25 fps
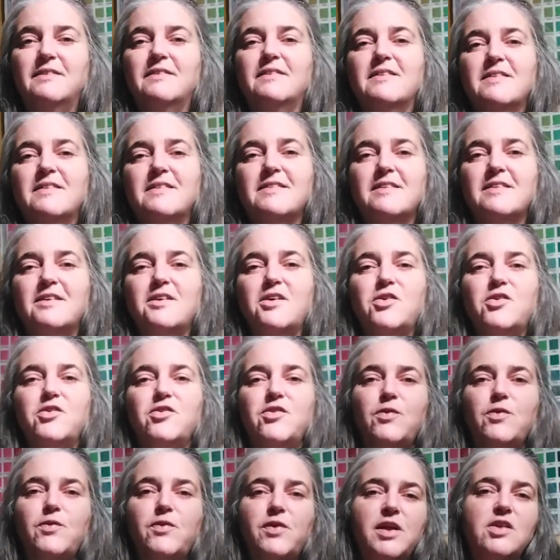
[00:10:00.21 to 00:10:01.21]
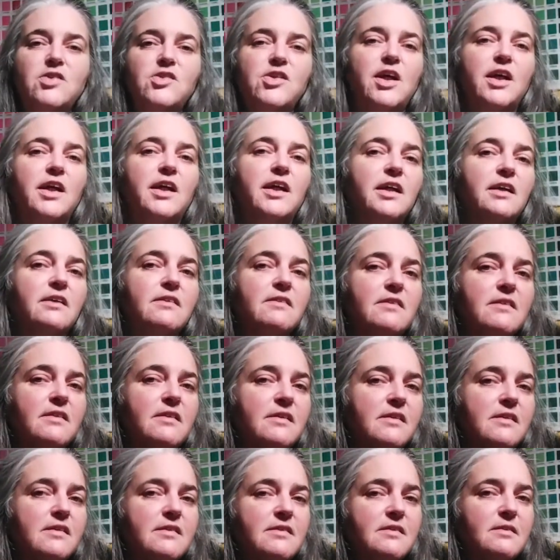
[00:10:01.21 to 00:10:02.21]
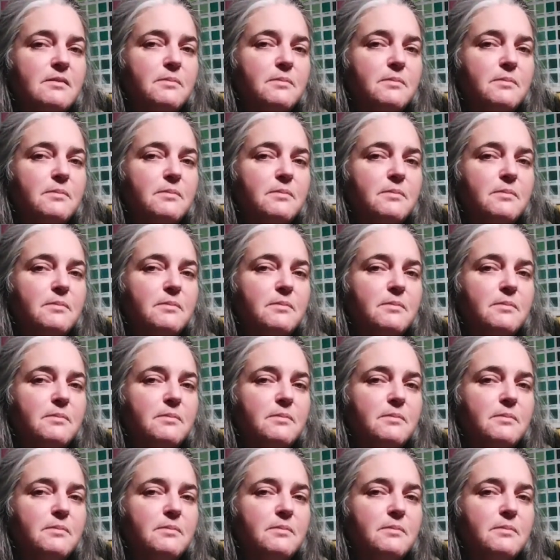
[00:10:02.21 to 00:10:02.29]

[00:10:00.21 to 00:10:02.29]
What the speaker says: So if you want to check out some